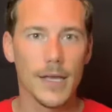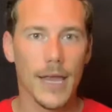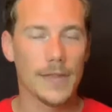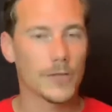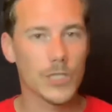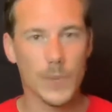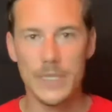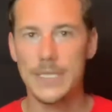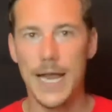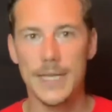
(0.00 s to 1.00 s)
And there's 3
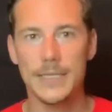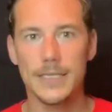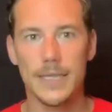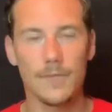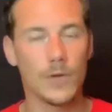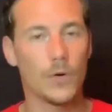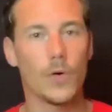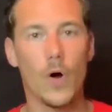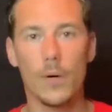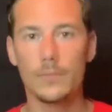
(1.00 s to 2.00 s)
stances, and if you don't
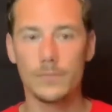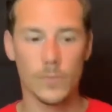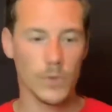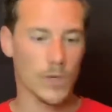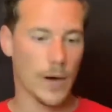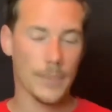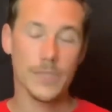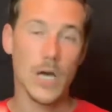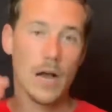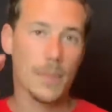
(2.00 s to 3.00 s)
know them, I'm going
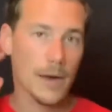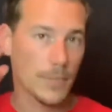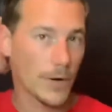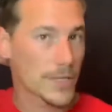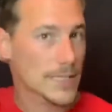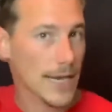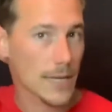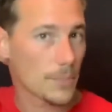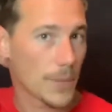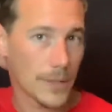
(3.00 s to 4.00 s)
to talk about them here in a
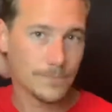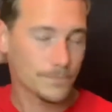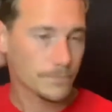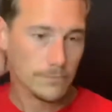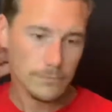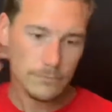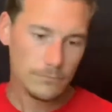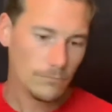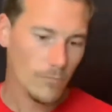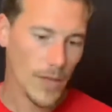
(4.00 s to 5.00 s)
second, but
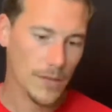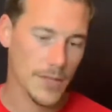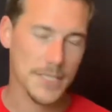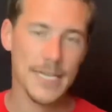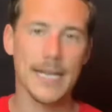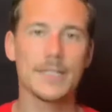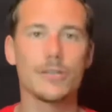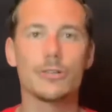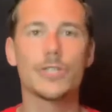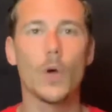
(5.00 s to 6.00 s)
the stances
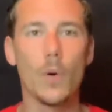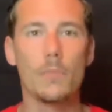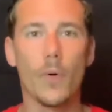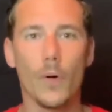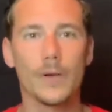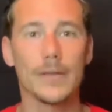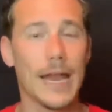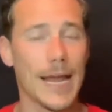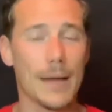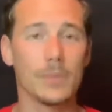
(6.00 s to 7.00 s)
are so important,
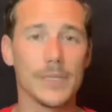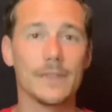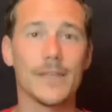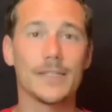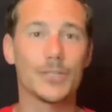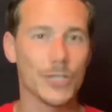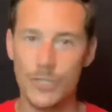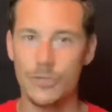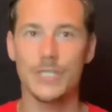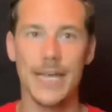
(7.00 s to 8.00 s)
and I believe that
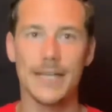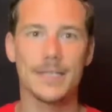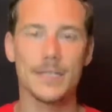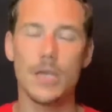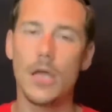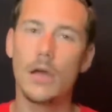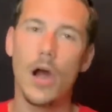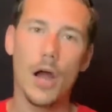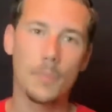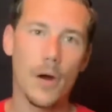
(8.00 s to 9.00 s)
just your stances
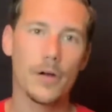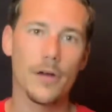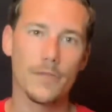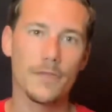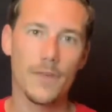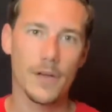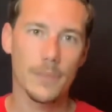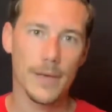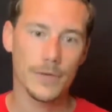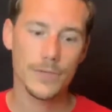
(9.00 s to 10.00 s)
are part of the
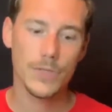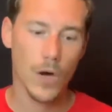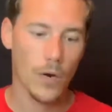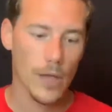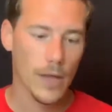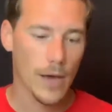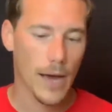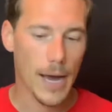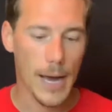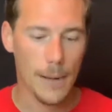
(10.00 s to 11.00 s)
fundamentals. So,
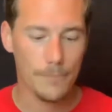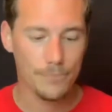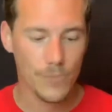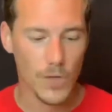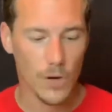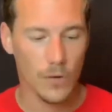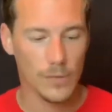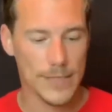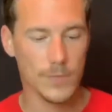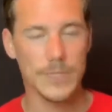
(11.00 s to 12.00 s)

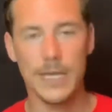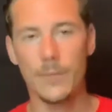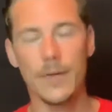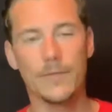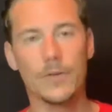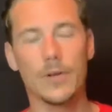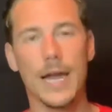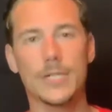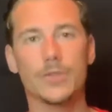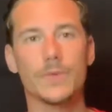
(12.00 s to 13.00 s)
as we said, we have your
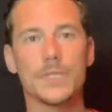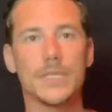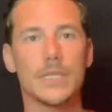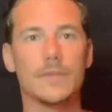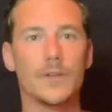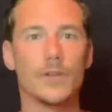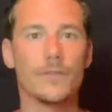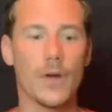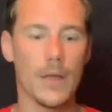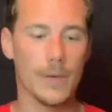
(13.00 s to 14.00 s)
catch and receive and your
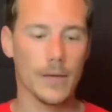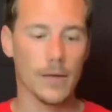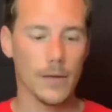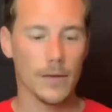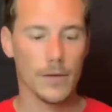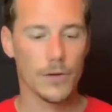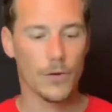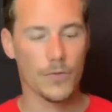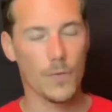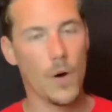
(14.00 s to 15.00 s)
framing,
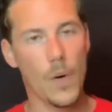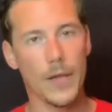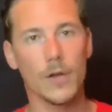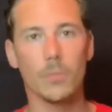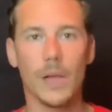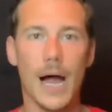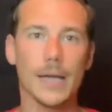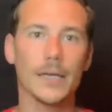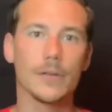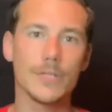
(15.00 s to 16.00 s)
your throwing, your
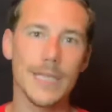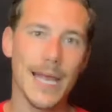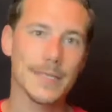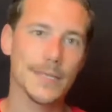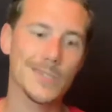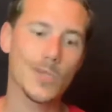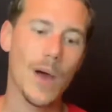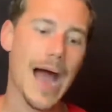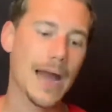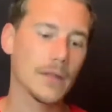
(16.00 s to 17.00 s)
blocking, your stances. So
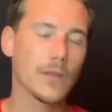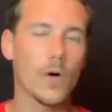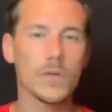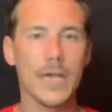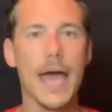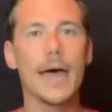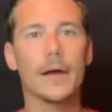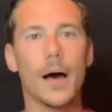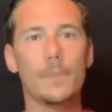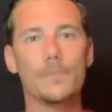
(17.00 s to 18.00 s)
how do those add
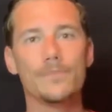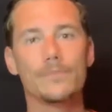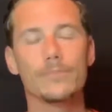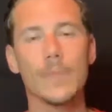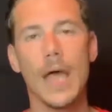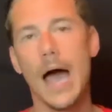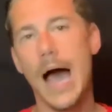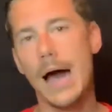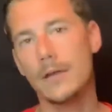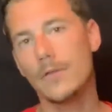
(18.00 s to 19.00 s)
up?
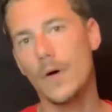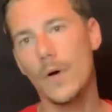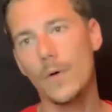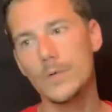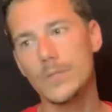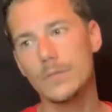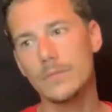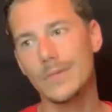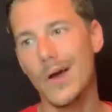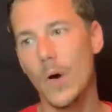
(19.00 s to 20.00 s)
How do those
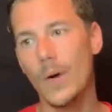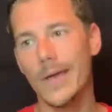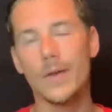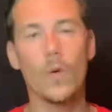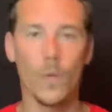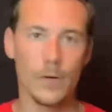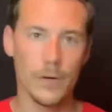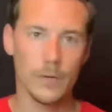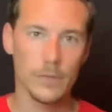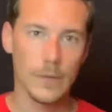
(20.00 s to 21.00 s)
go in
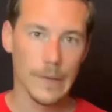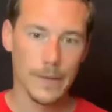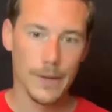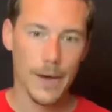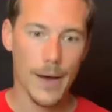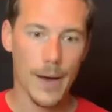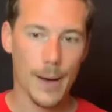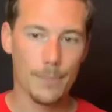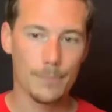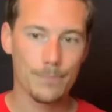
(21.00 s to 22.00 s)
order?
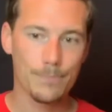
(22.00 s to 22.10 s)
How